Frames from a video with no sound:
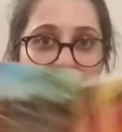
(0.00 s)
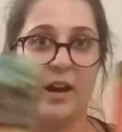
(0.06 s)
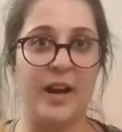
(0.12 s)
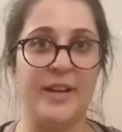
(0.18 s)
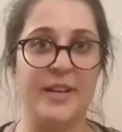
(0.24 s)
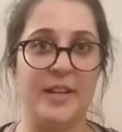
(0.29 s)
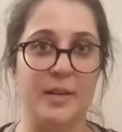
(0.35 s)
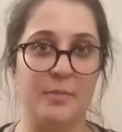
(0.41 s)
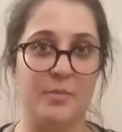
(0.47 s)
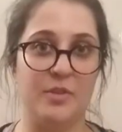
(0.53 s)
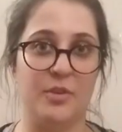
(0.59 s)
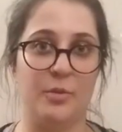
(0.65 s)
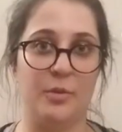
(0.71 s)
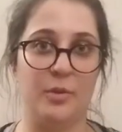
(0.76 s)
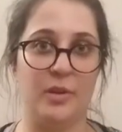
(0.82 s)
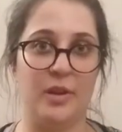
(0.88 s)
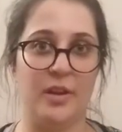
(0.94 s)
Rainer M.
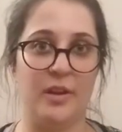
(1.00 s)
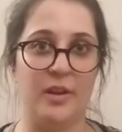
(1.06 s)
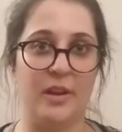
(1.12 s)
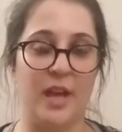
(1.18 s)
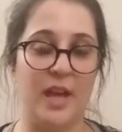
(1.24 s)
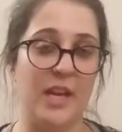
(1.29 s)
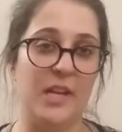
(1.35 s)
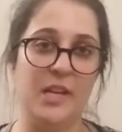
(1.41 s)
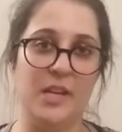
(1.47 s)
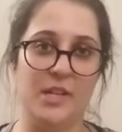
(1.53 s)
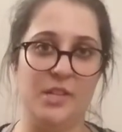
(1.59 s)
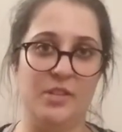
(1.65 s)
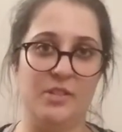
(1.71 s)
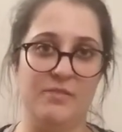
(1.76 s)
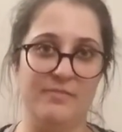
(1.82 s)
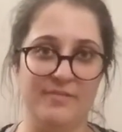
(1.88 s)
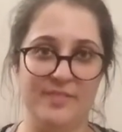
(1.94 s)
Schröder, any
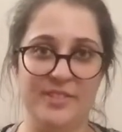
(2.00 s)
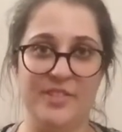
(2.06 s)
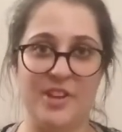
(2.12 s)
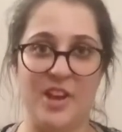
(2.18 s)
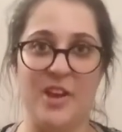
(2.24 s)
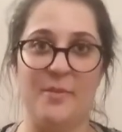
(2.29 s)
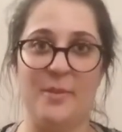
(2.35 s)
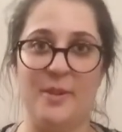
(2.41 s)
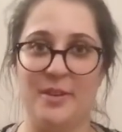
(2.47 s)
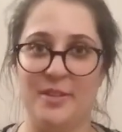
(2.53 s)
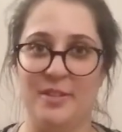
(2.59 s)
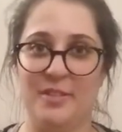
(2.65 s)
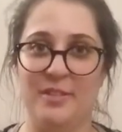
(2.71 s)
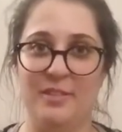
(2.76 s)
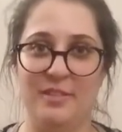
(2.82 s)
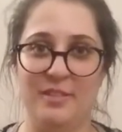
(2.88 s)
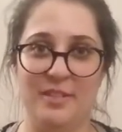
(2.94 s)
German
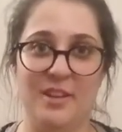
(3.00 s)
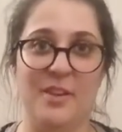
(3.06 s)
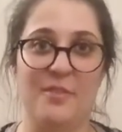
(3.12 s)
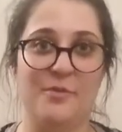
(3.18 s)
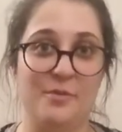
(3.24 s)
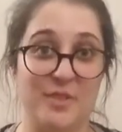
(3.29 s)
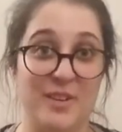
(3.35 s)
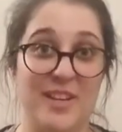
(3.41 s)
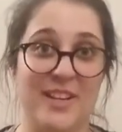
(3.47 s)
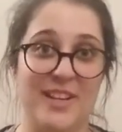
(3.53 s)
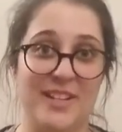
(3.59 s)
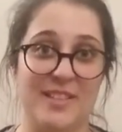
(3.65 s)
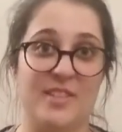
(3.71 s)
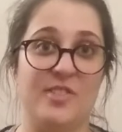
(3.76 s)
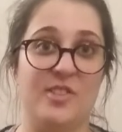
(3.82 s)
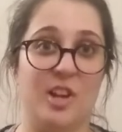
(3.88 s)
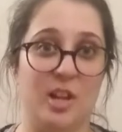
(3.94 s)
who loved reading
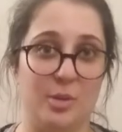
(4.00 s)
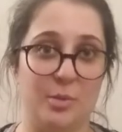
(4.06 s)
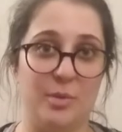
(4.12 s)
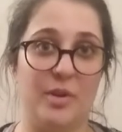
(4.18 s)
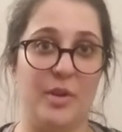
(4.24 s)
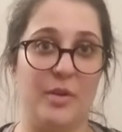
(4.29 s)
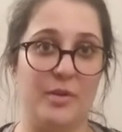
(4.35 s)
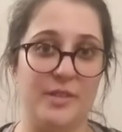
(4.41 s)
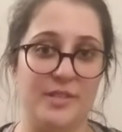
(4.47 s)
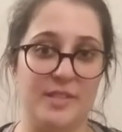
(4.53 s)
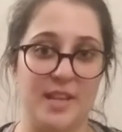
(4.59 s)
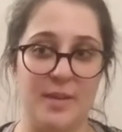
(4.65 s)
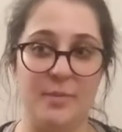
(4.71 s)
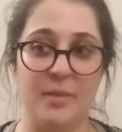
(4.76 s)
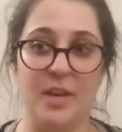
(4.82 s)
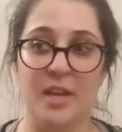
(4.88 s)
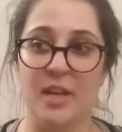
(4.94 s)
as a child will know his
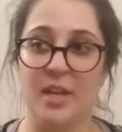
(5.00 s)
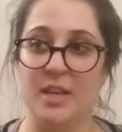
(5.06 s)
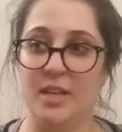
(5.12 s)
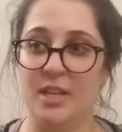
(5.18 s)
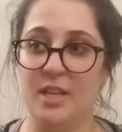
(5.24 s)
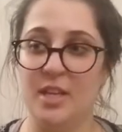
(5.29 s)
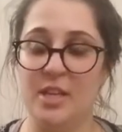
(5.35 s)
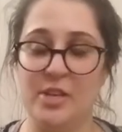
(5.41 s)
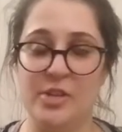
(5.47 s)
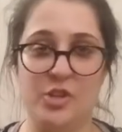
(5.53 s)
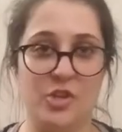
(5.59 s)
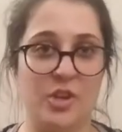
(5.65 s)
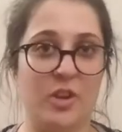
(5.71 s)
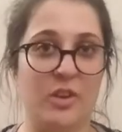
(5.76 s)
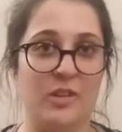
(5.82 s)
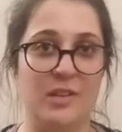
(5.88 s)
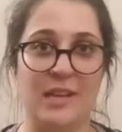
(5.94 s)
name. He
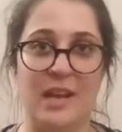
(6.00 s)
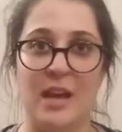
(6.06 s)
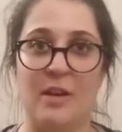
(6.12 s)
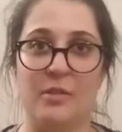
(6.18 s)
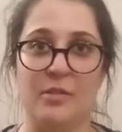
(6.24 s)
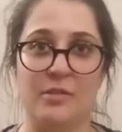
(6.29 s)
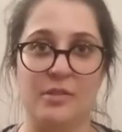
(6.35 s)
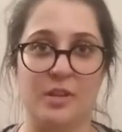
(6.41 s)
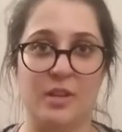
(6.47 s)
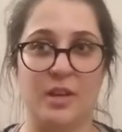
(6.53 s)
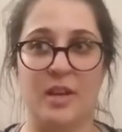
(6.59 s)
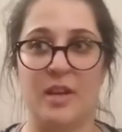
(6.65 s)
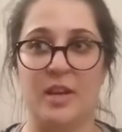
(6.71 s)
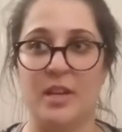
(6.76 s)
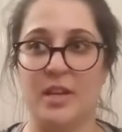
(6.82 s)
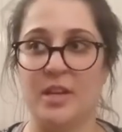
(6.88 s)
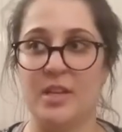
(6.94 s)
churned out
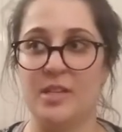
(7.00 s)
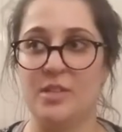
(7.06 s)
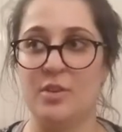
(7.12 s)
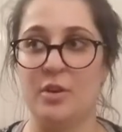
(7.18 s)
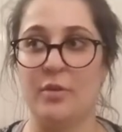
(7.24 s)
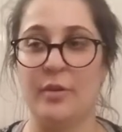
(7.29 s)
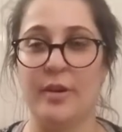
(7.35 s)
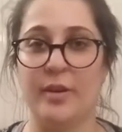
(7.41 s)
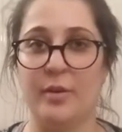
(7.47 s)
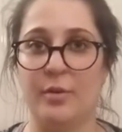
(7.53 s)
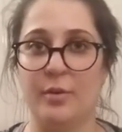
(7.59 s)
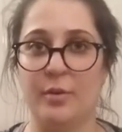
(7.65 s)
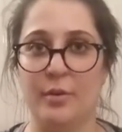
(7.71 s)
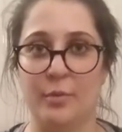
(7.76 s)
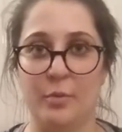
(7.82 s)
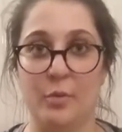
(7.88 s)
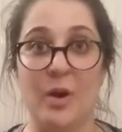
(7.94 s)

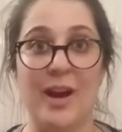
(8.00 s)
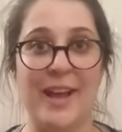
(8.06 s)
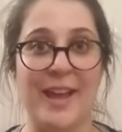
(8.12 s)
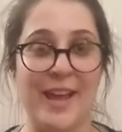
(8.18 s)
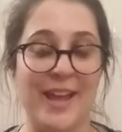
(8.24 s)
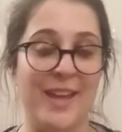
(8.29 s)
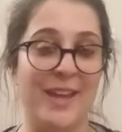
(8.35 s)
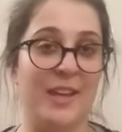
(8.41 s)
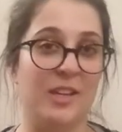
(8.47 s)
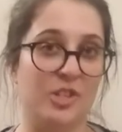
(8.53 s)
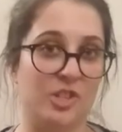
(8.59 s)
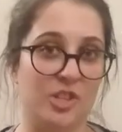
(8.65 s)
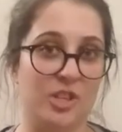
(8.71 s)
historical YA and